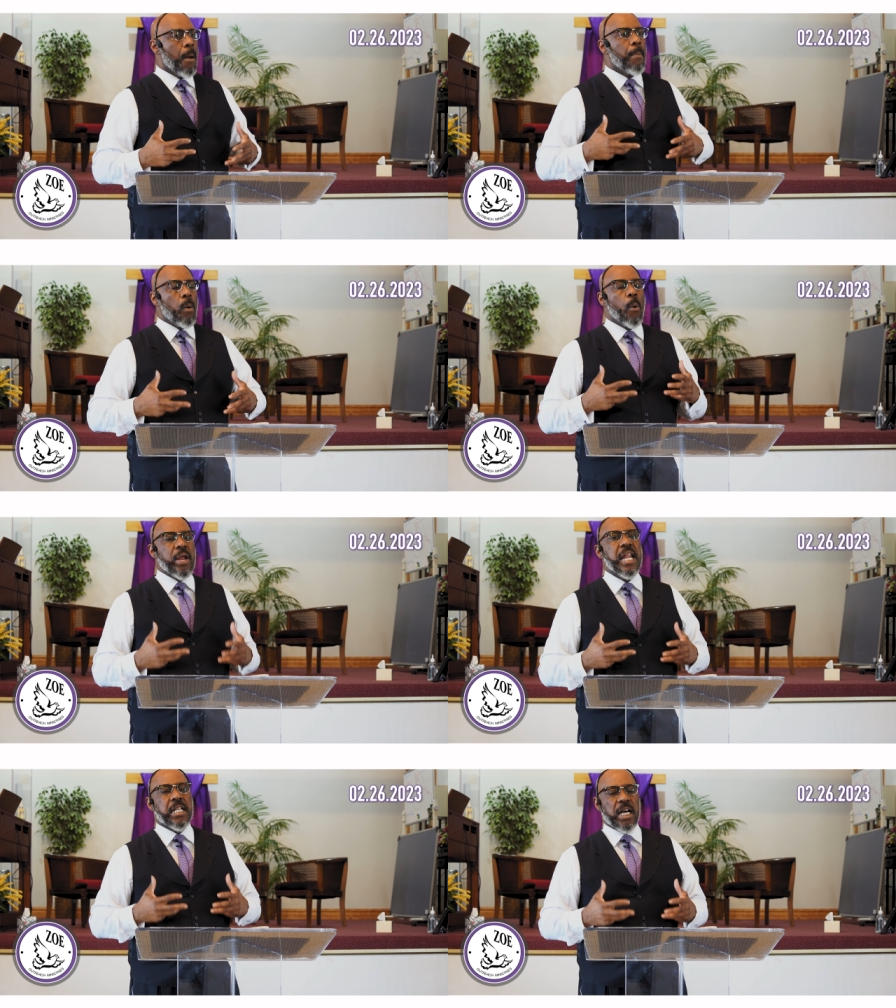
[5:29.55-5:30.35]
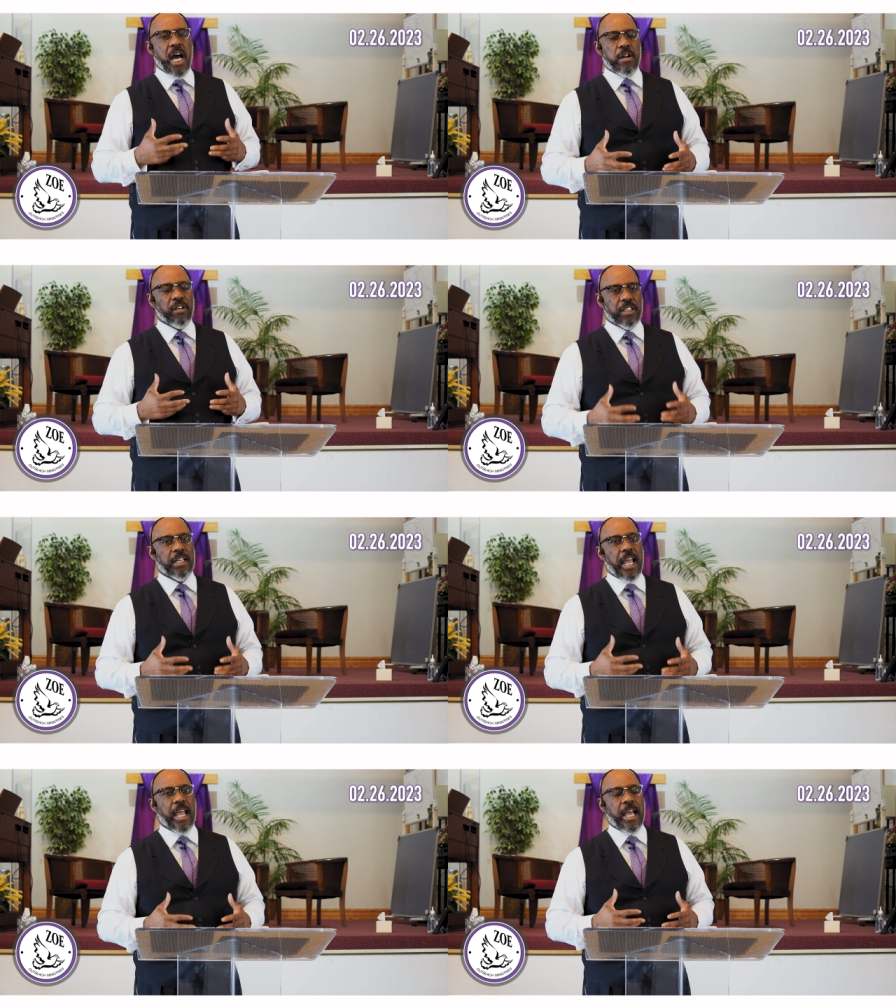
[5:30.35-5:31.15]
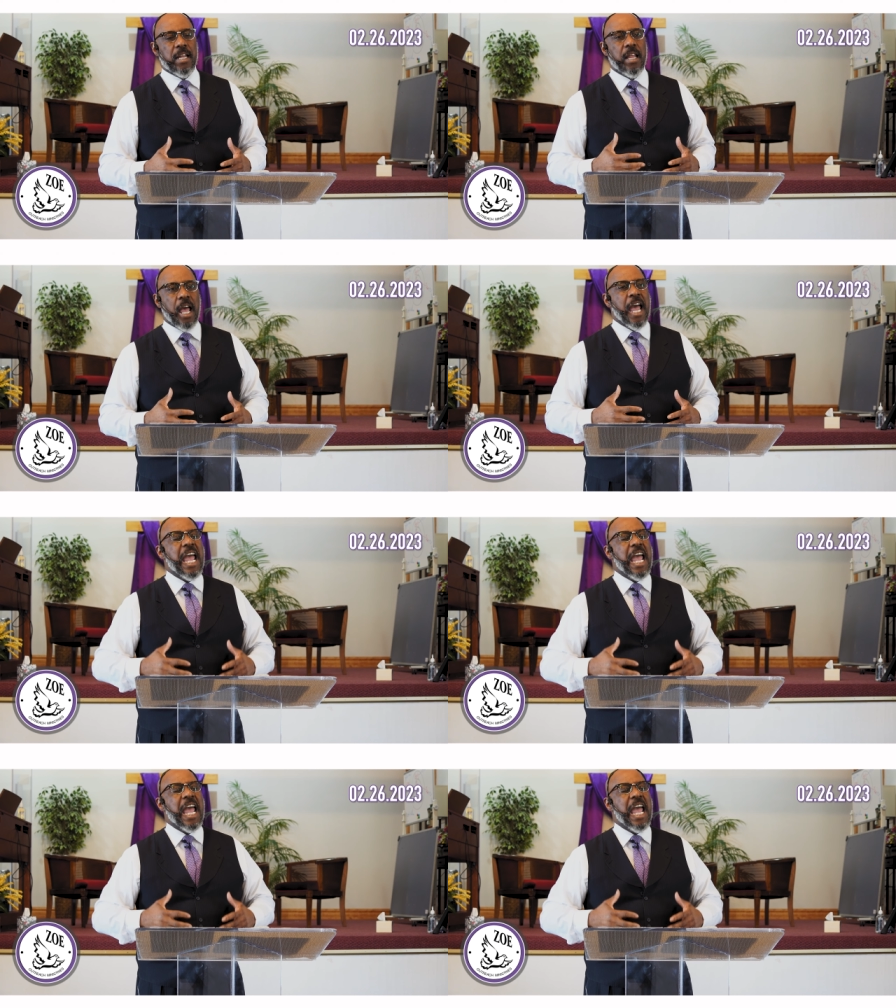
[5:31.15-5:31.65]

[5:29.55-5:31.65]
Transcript: But what we need to understand